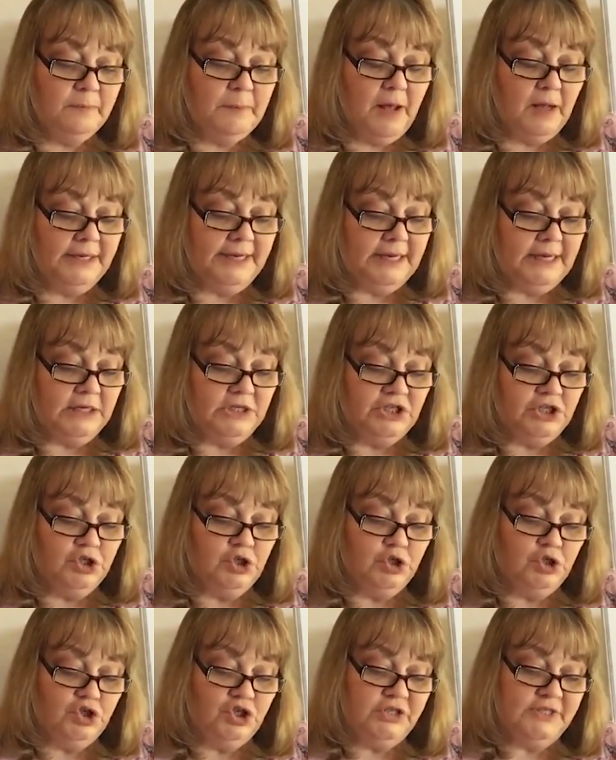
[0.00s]
Spalding
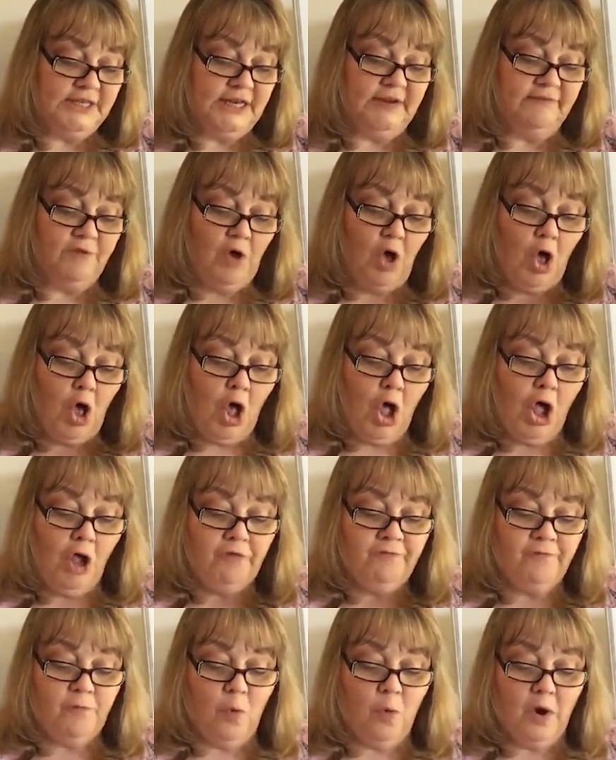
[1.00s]
continues. She said, if all
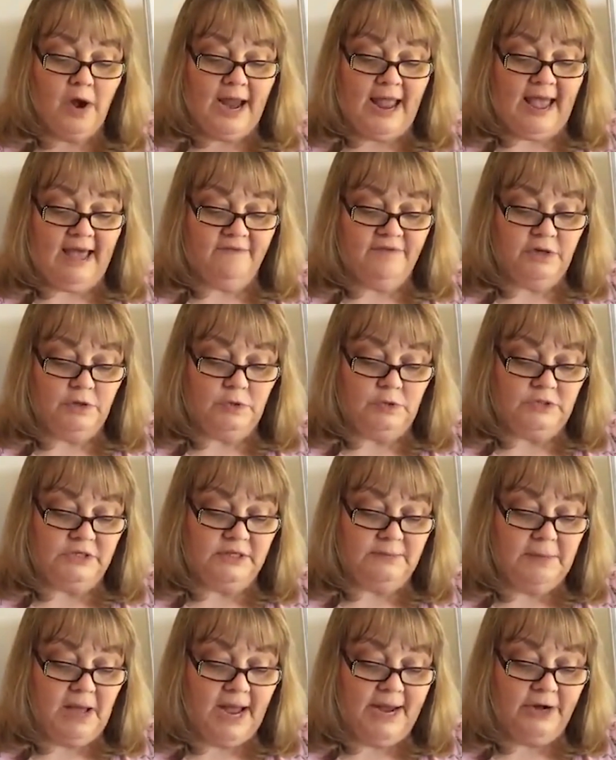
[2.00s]
4 avenues to
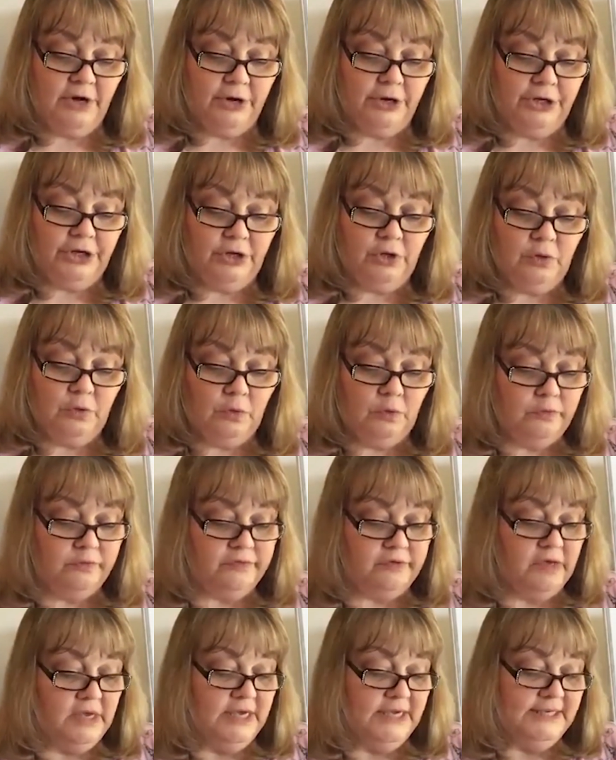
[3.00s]
the mind are
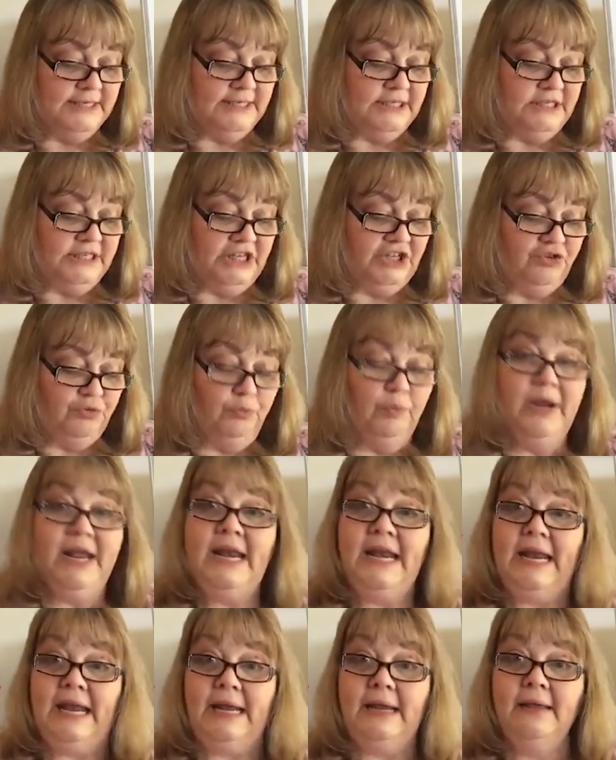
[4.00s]
used to teach
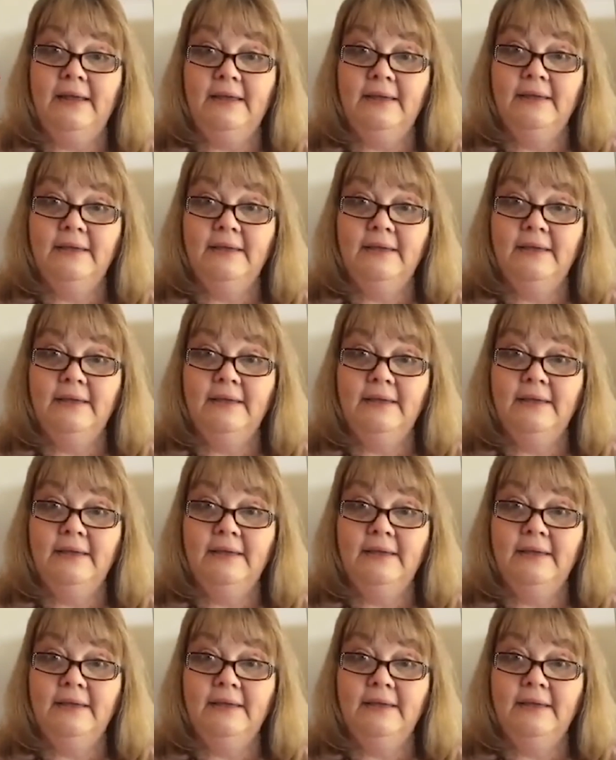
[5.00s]
reading,